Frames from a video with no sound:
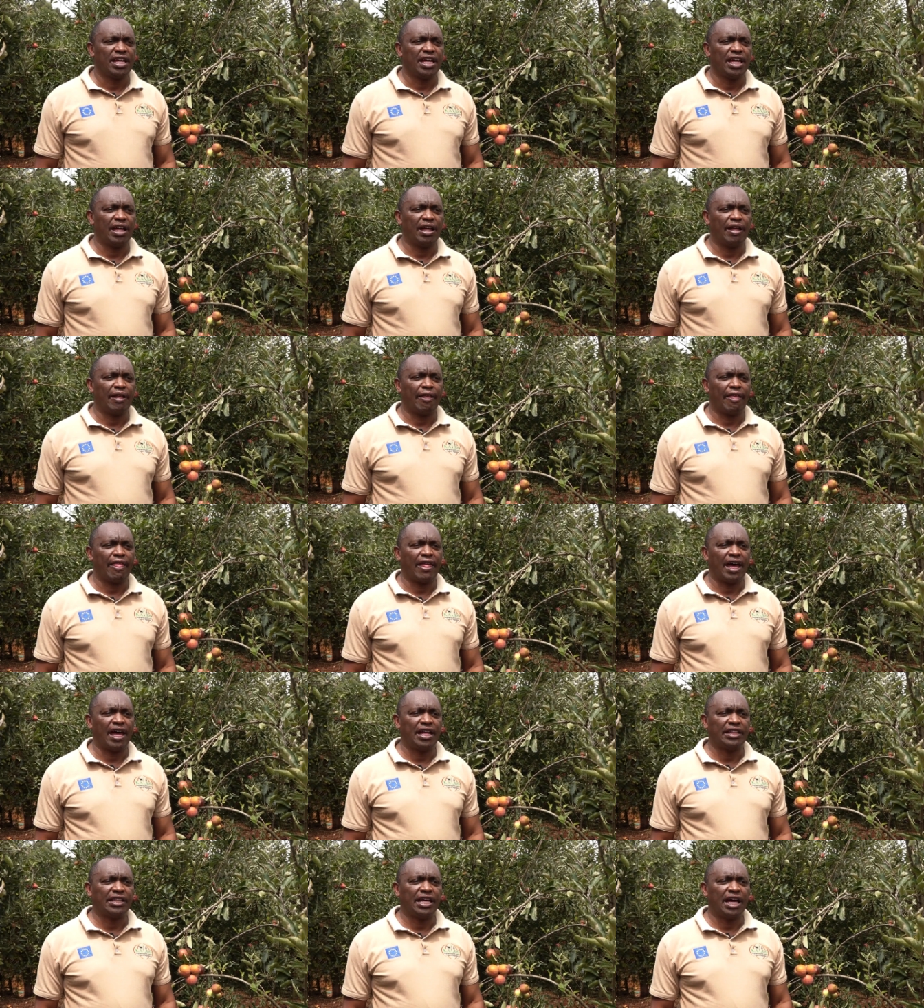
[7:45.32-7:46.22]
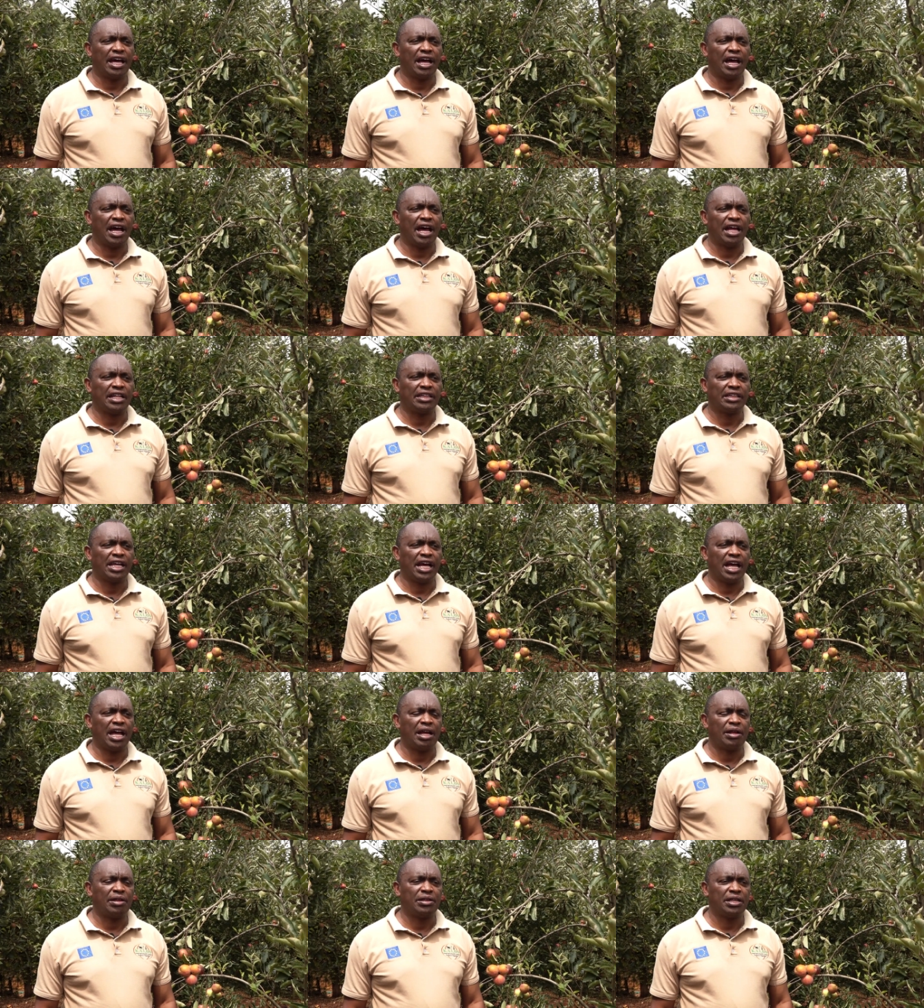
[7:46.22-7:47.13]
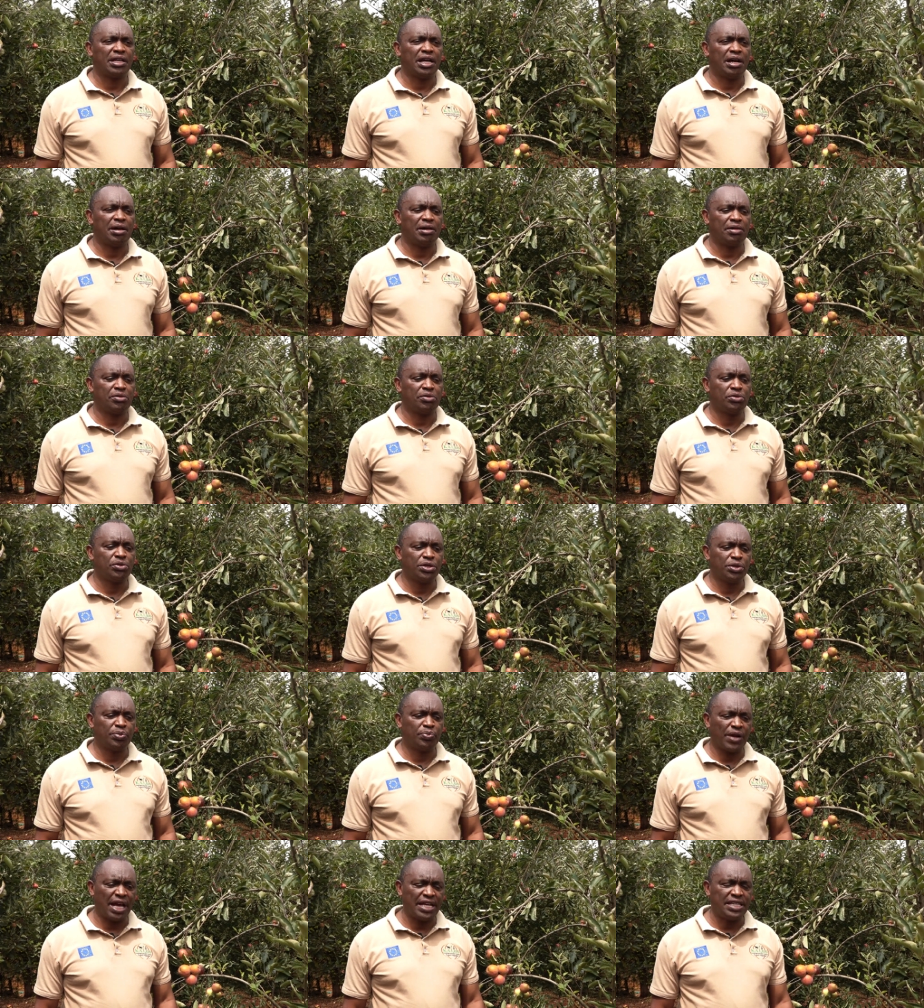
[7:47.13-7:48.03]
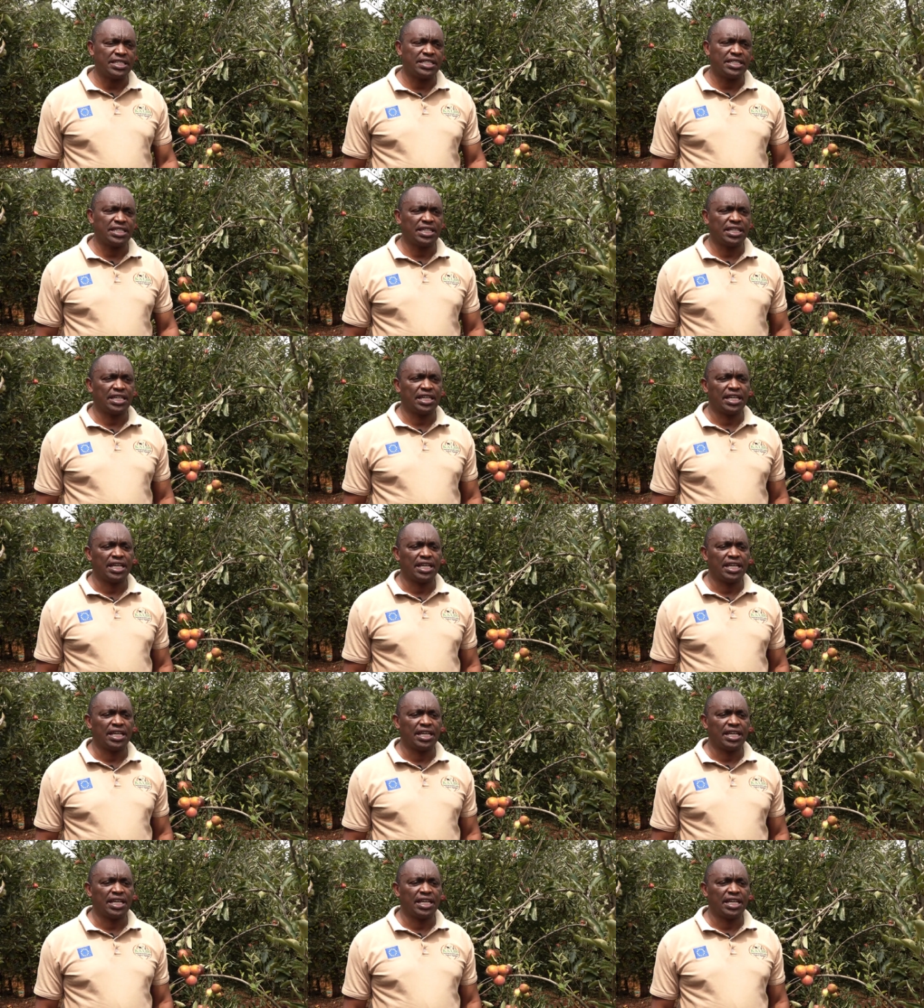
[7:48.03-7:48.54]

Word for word: uh, at, a, at a, a, good price